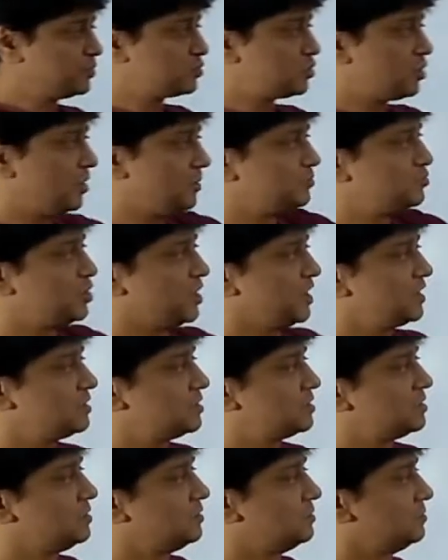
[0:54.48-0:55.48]
this
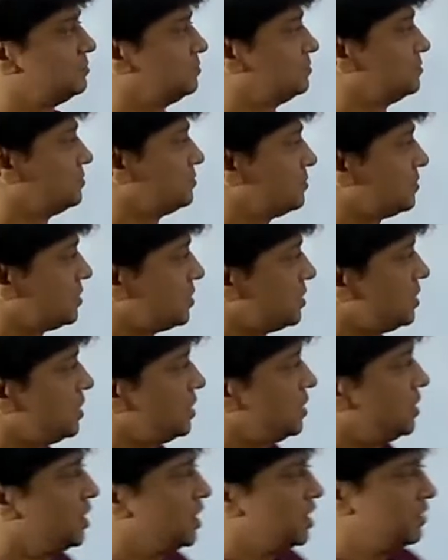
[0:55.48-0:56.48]
object,
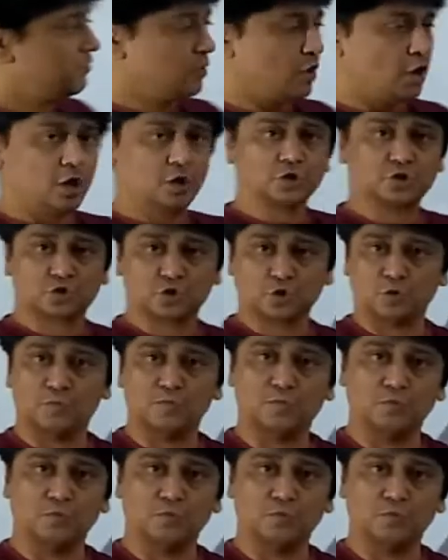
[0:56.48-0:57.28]
it will also